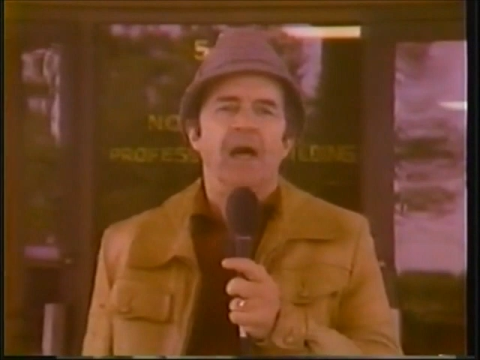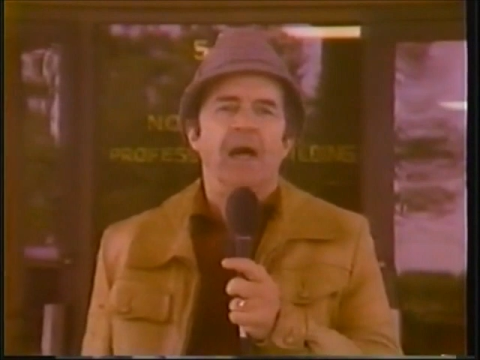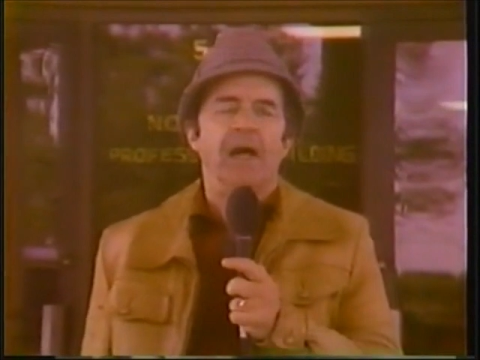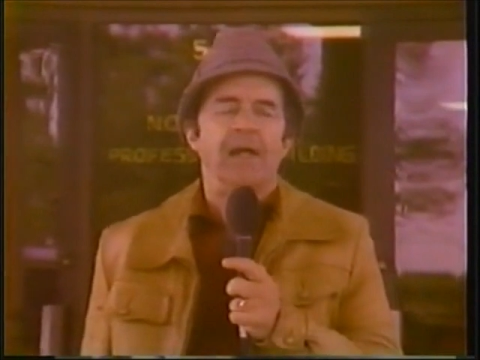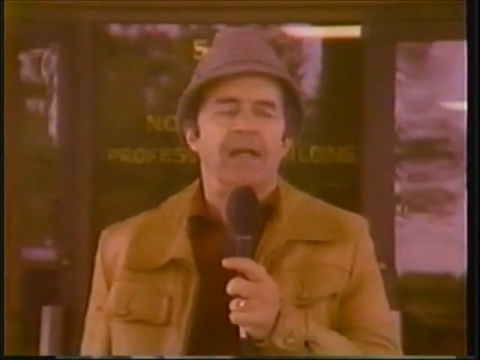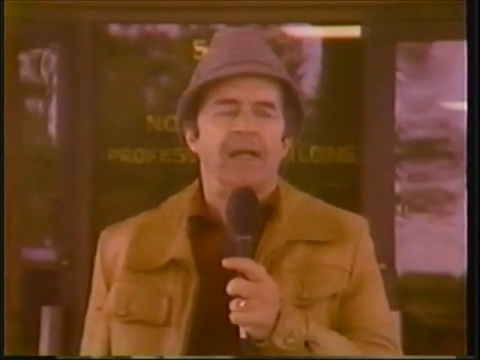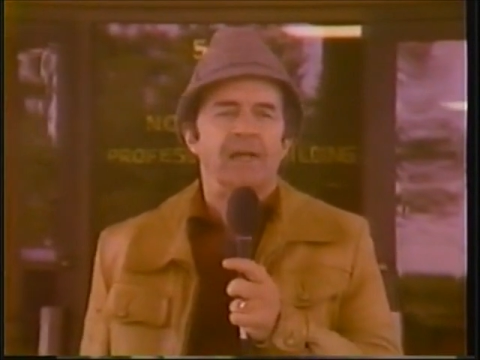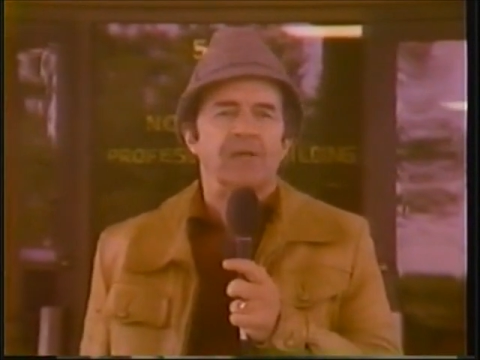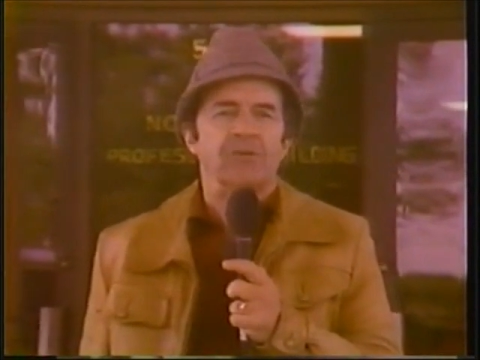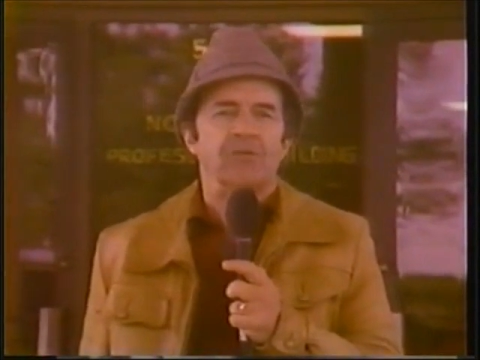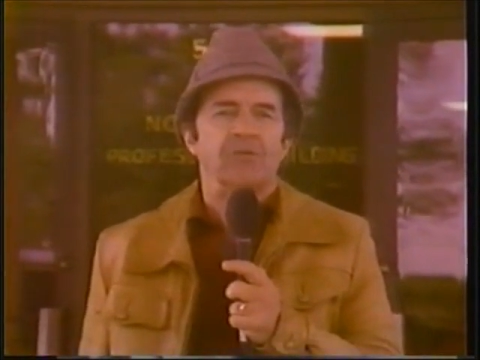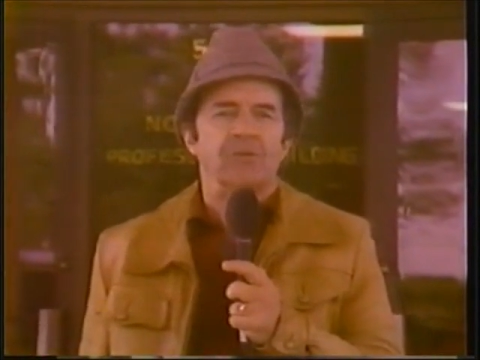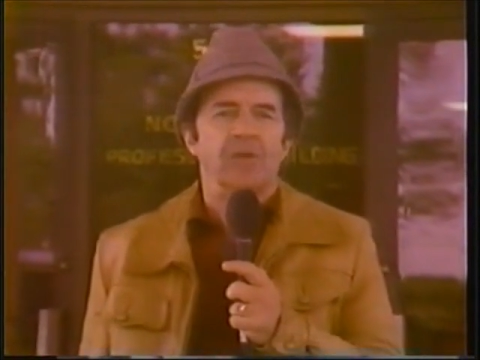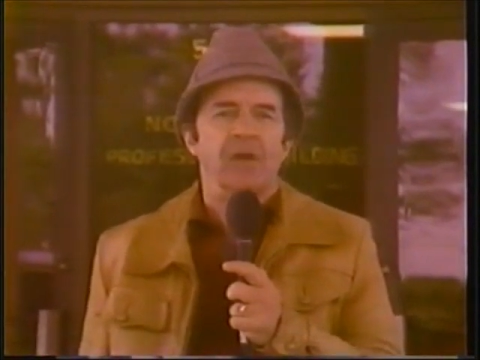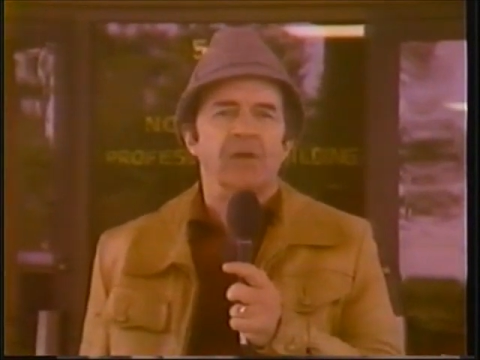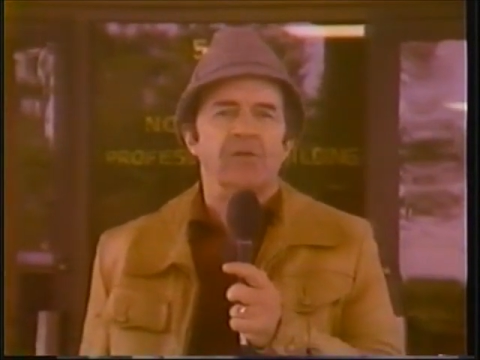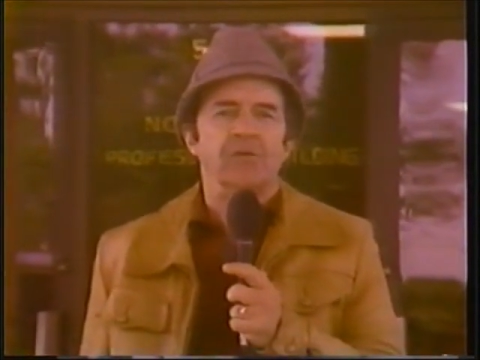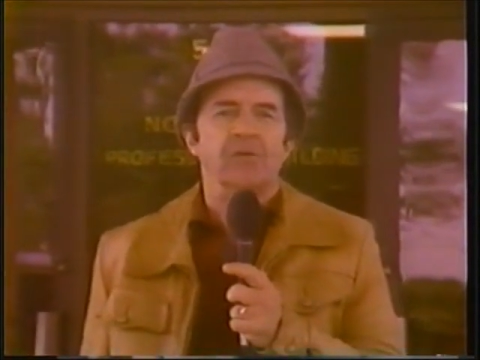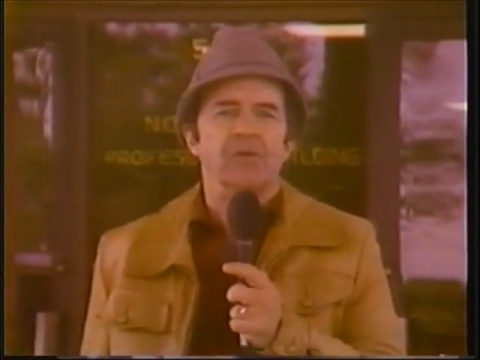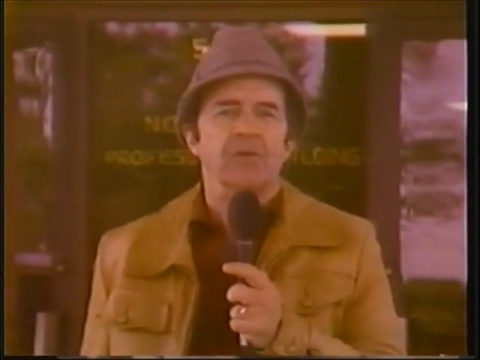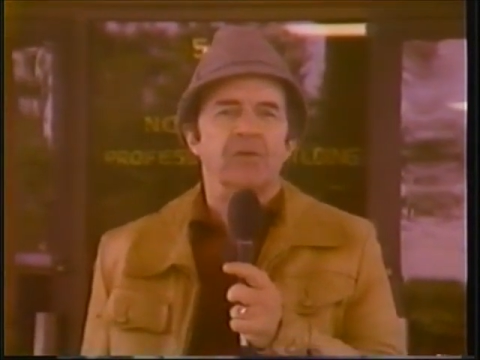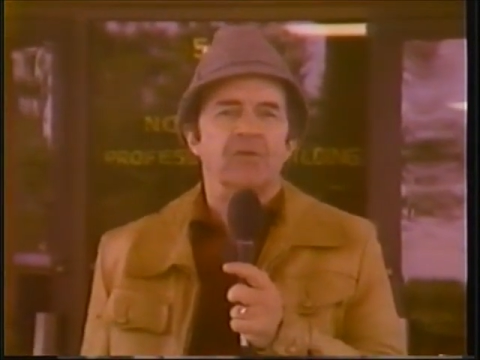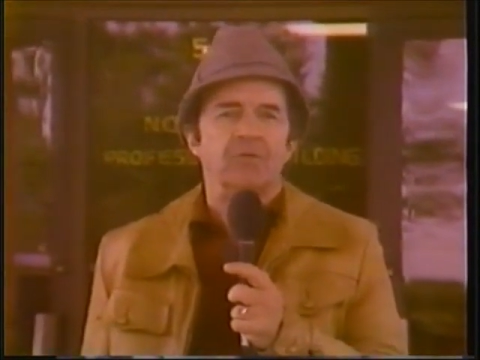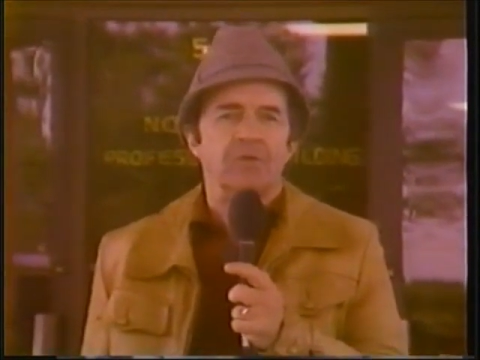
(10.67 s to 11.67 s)
I'd like to
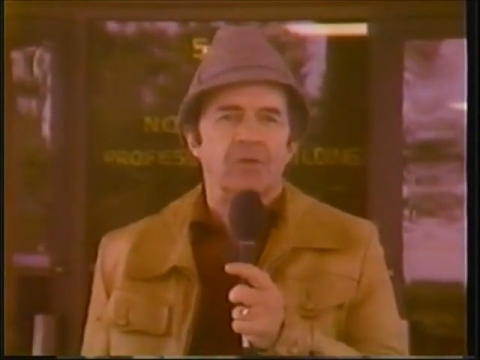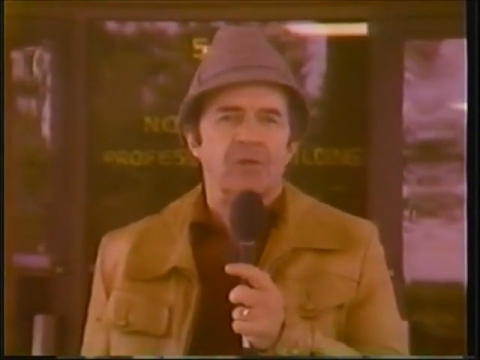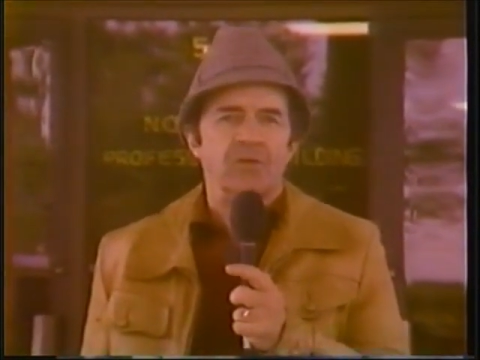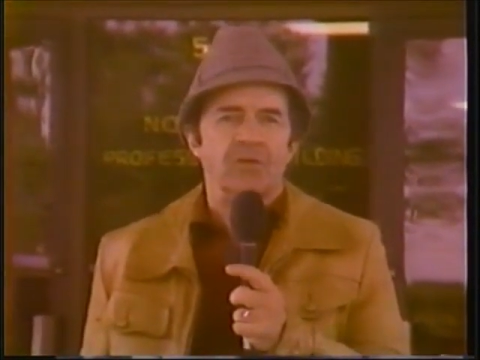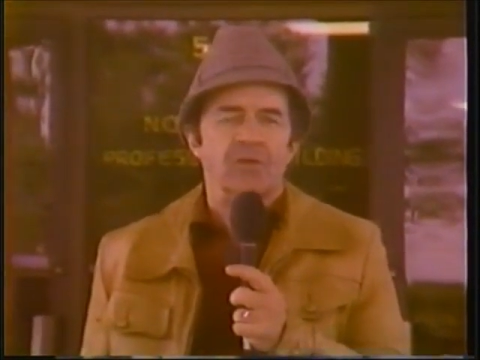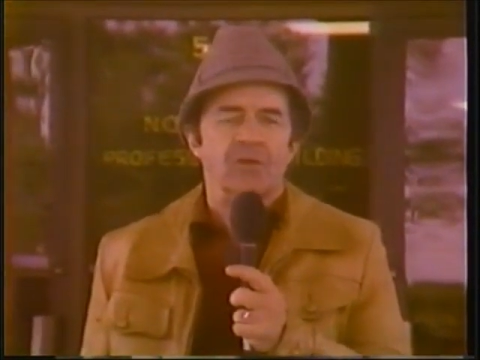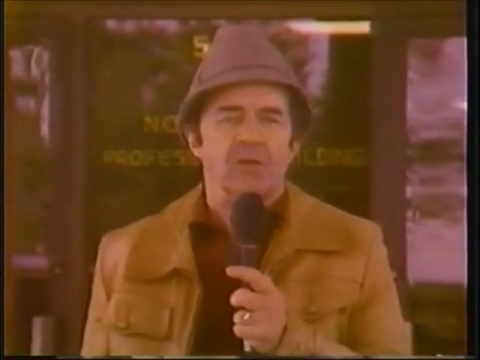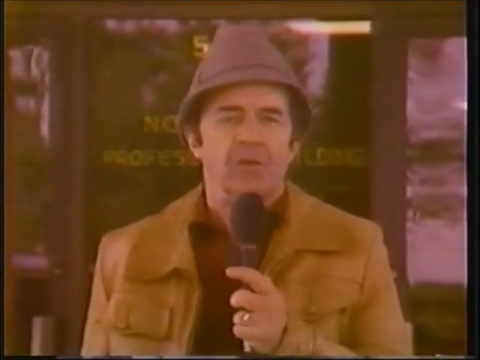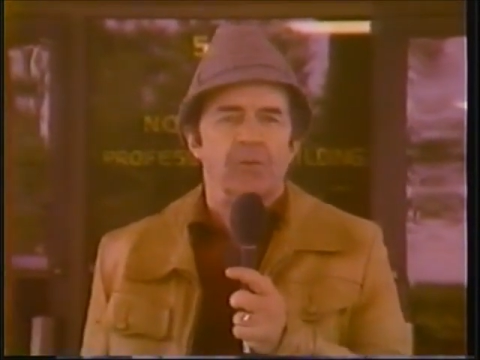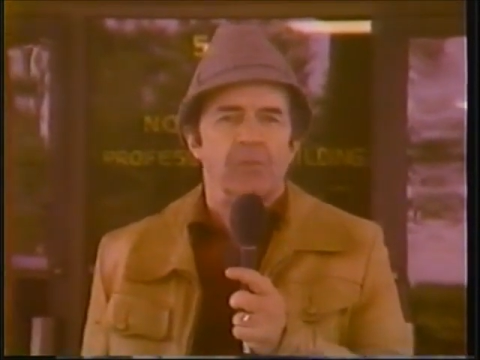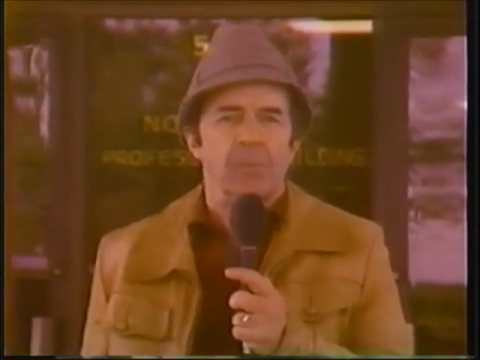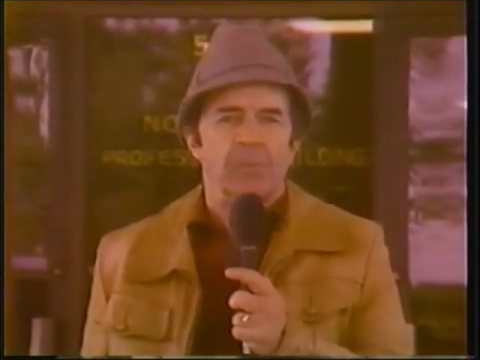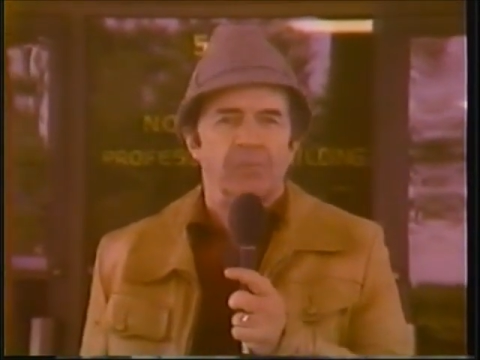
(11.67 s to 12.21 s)
talk to the surgeon who